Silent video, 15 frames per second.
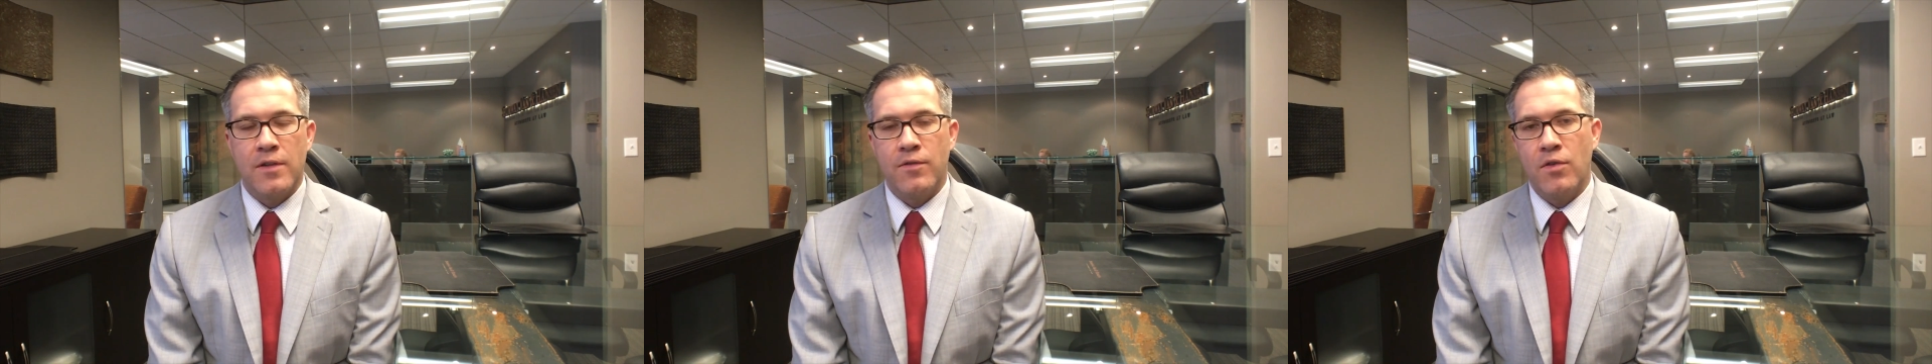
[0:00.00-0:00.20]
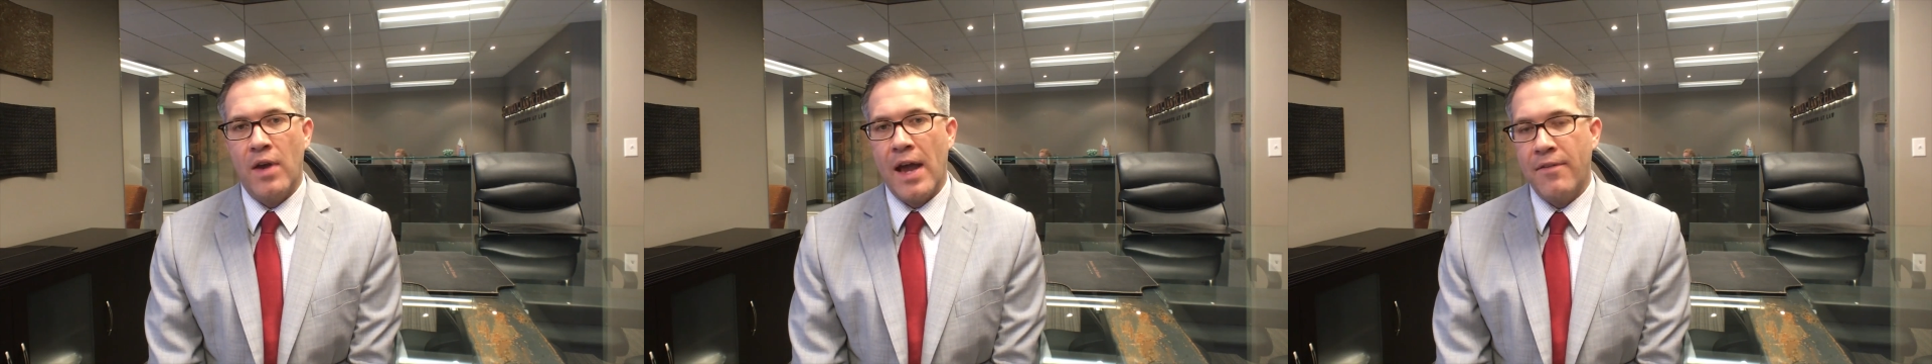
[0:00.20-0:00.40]

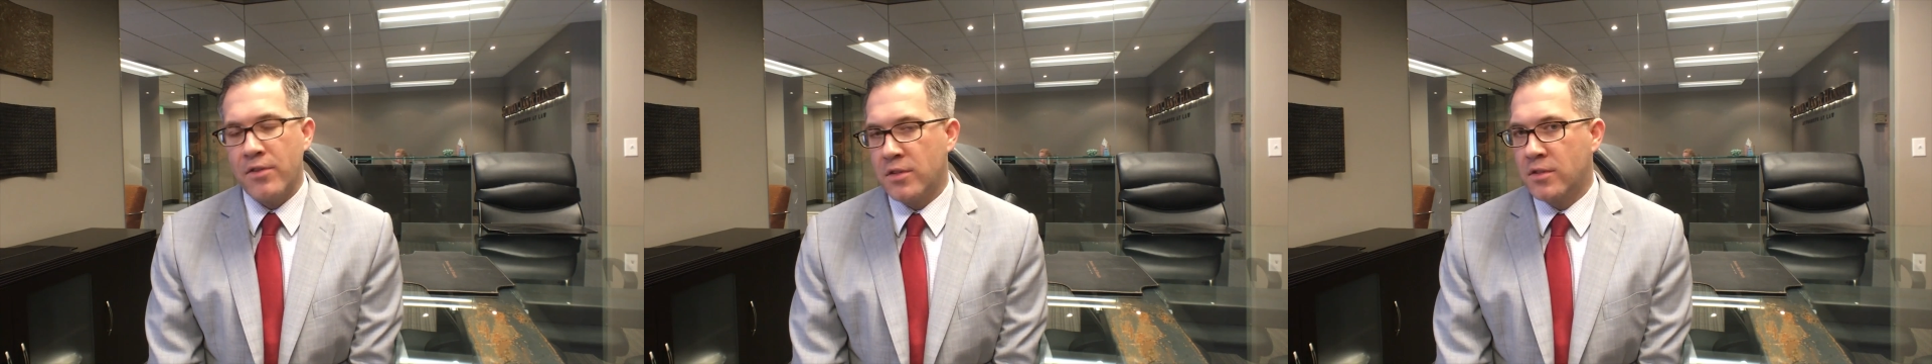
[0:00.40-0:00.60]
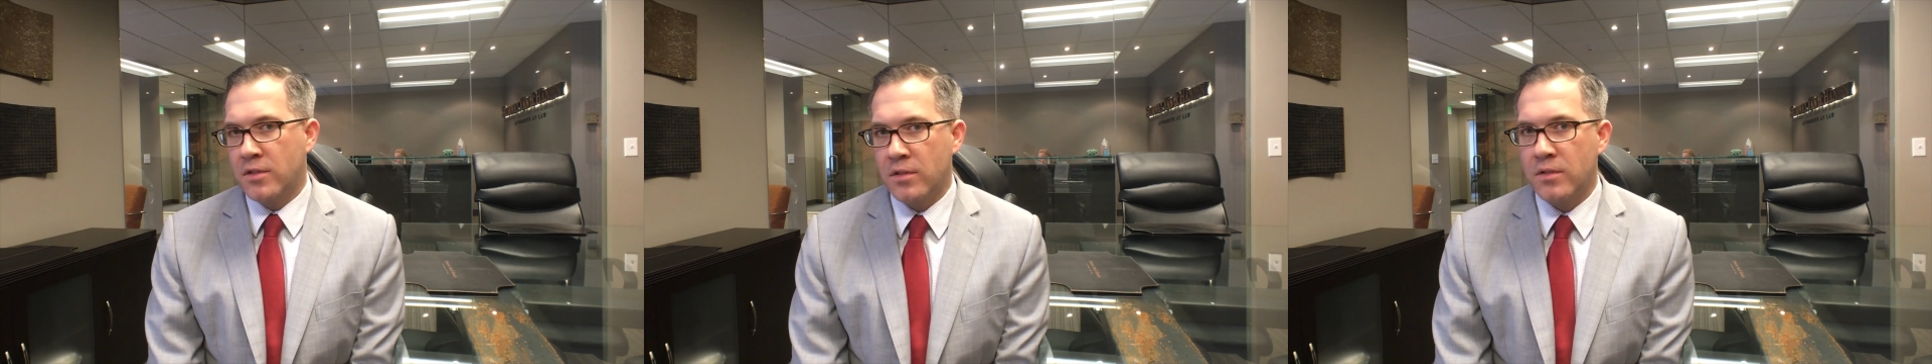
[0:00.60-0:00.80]
if you have a
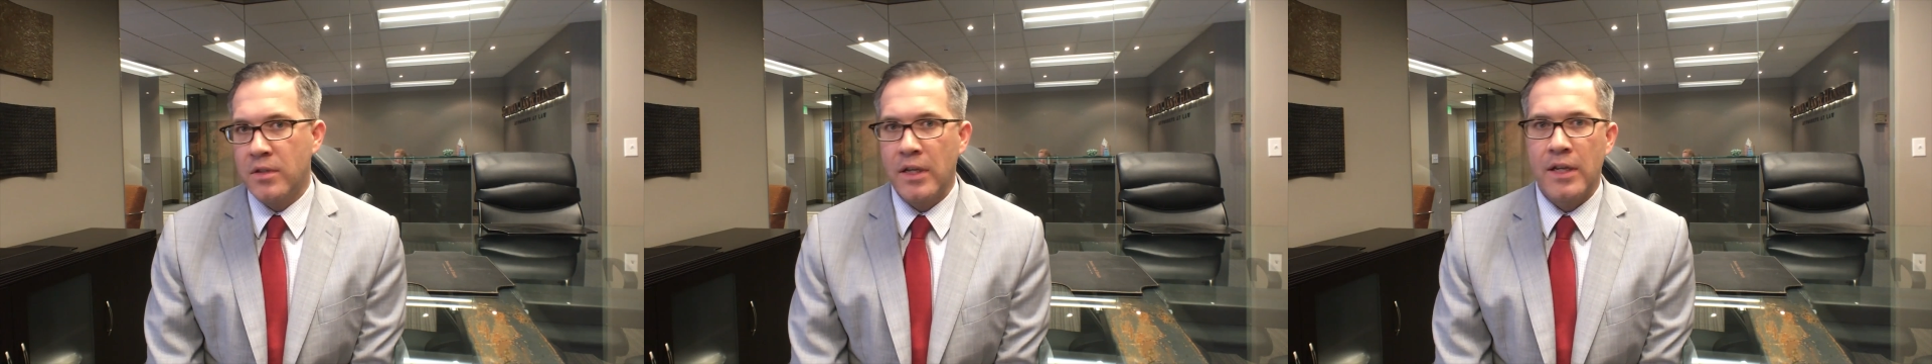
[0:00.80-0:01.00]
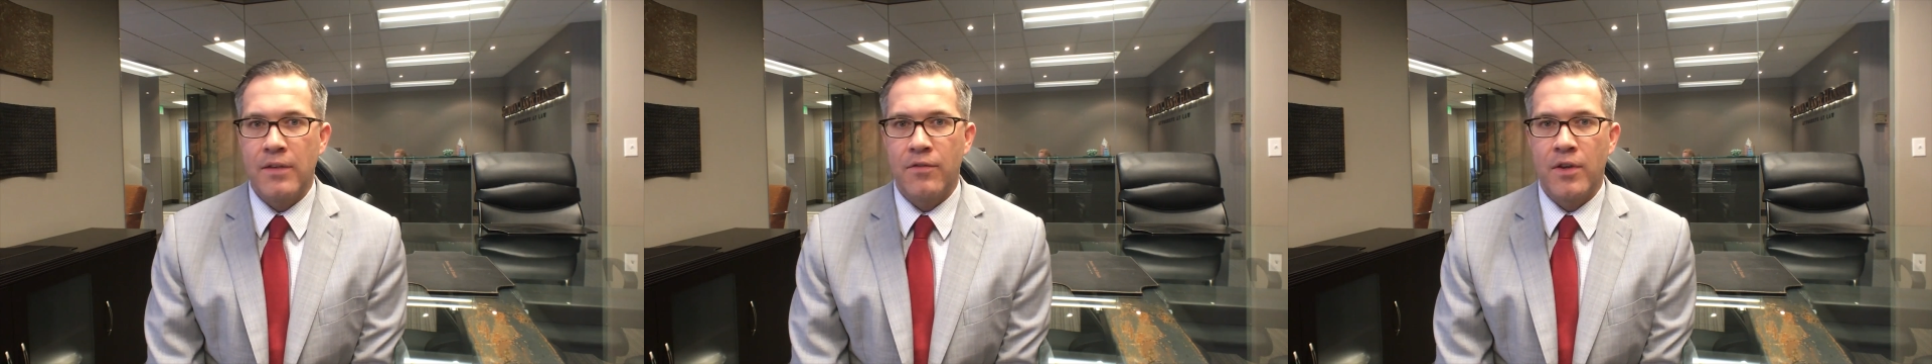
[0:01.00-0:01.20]

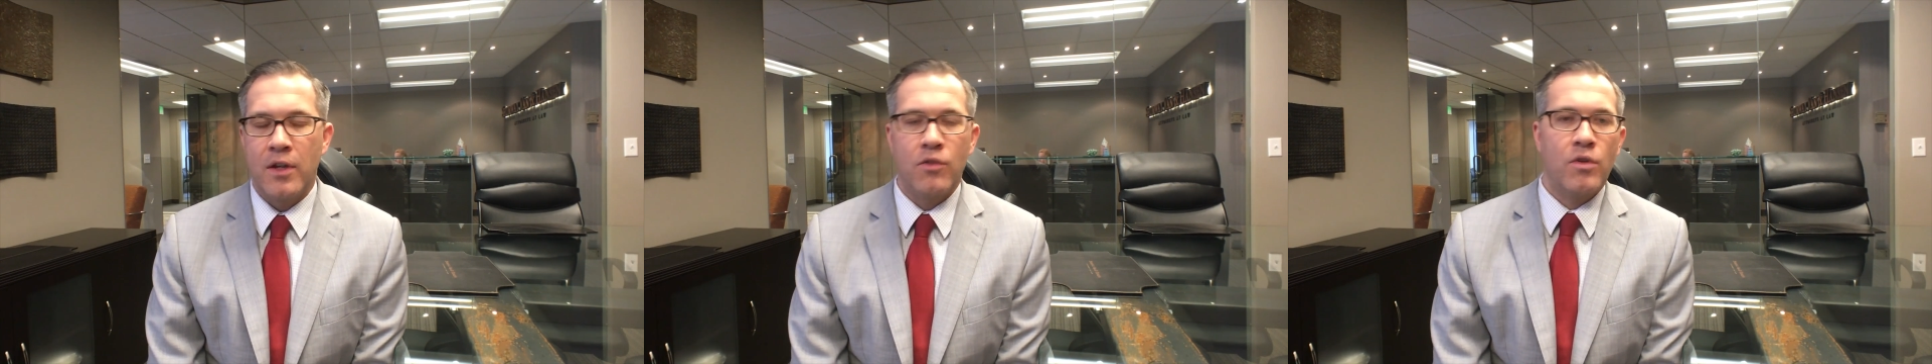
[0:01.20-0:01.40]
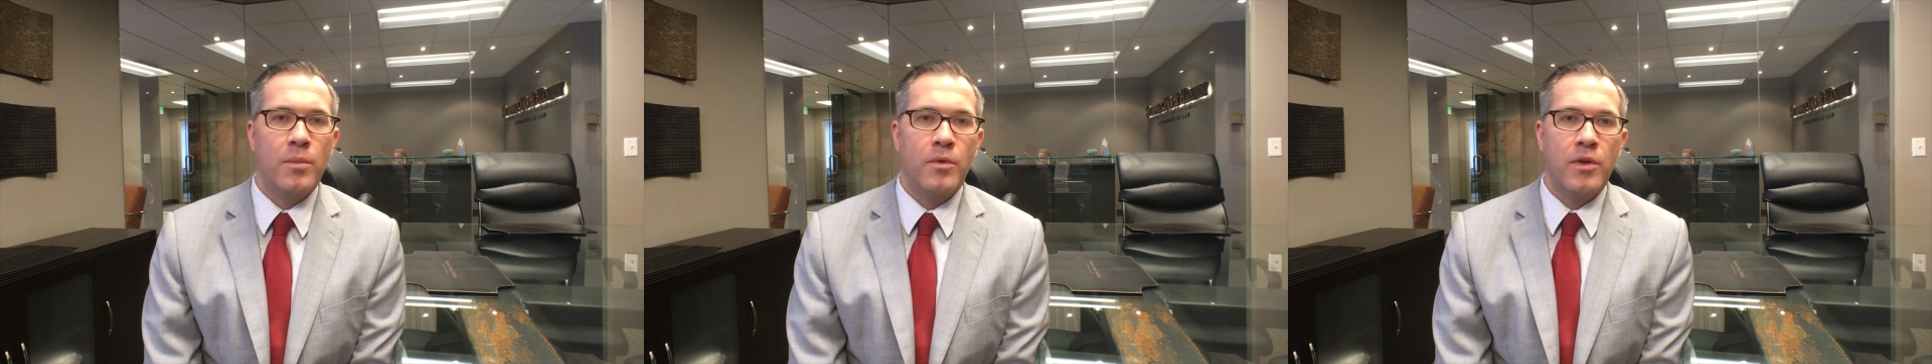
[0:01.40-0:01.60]
significant
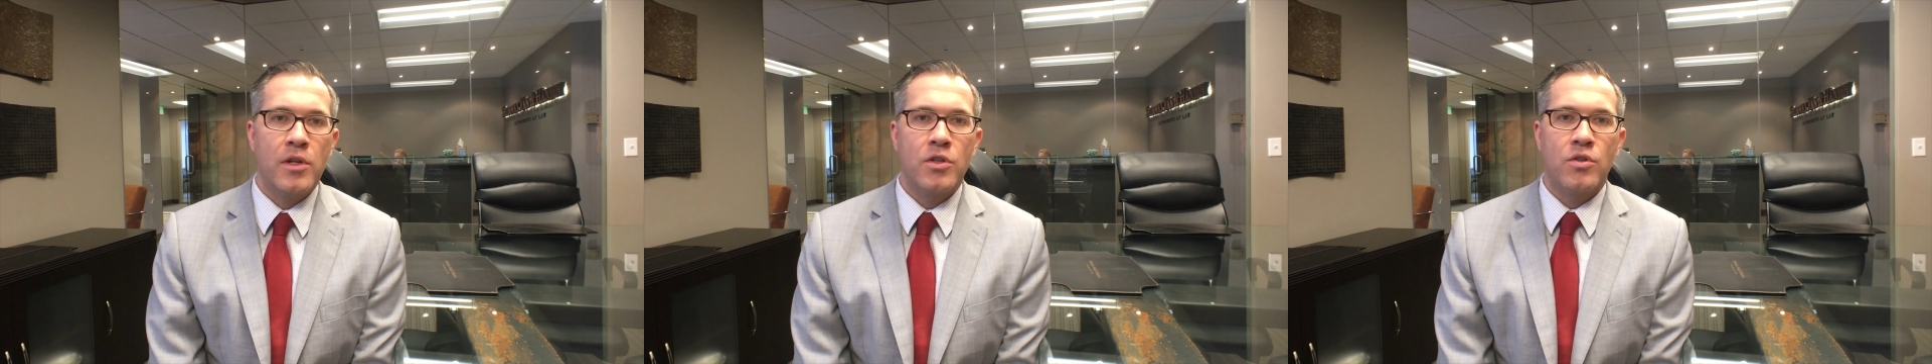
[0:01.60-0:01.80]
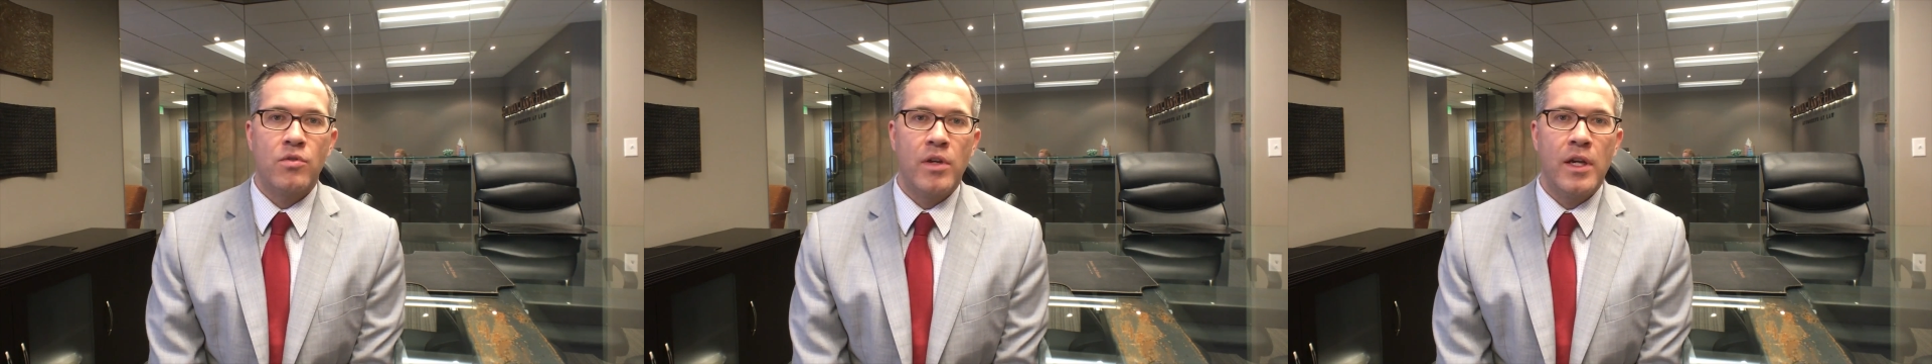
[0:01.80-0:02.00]
criminal
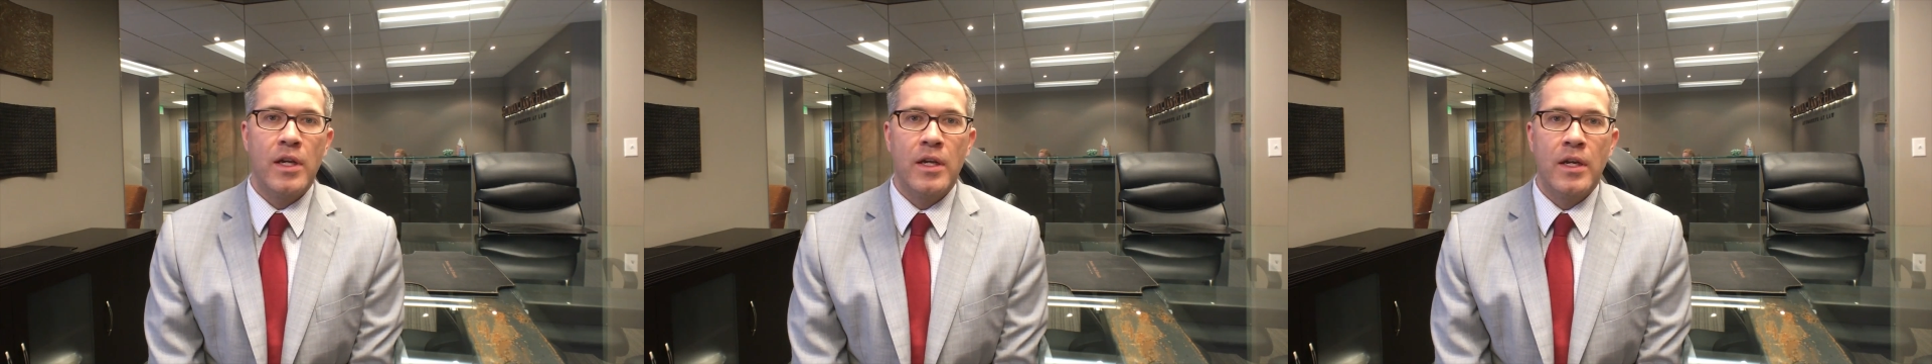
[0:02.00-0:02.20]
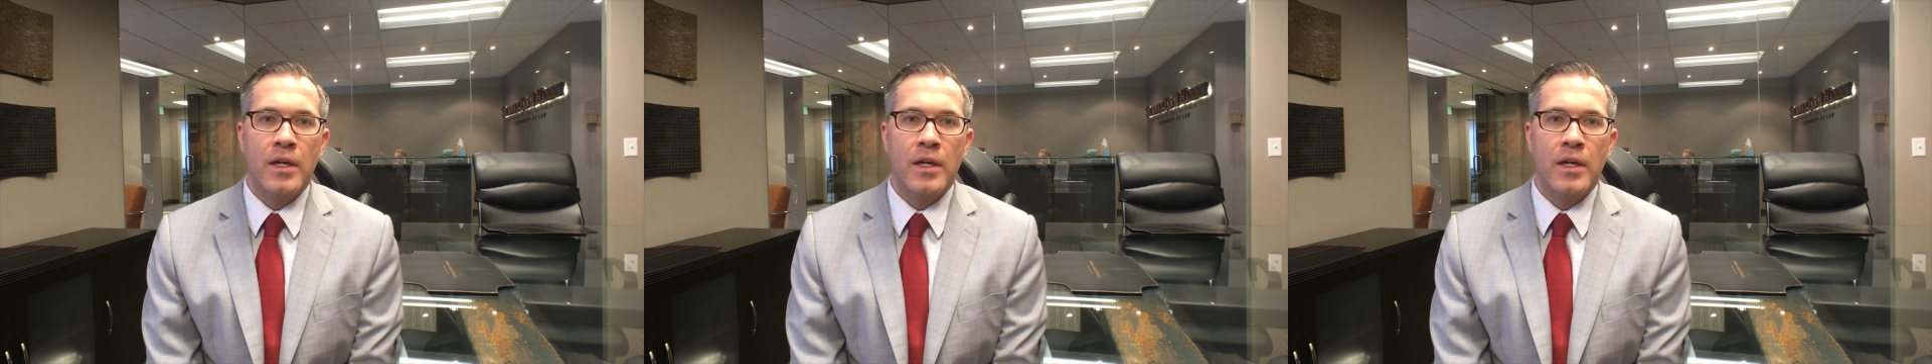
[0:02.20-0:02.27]
history